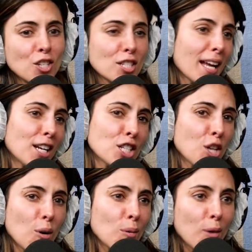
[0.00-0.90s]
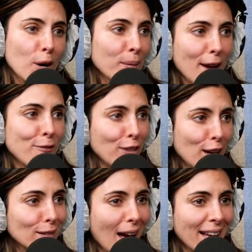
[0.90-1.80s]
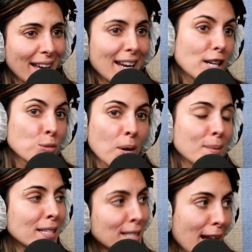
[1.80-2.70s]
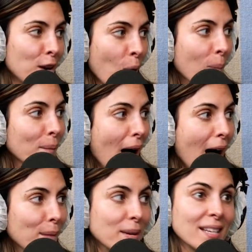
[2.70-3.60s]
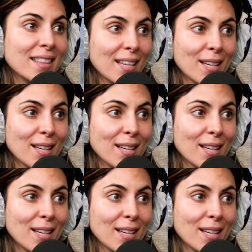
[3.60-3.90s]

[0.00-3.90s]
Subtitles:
She's like, I just go to work when I feel like it. I just want to be a stay-at-home mom. And the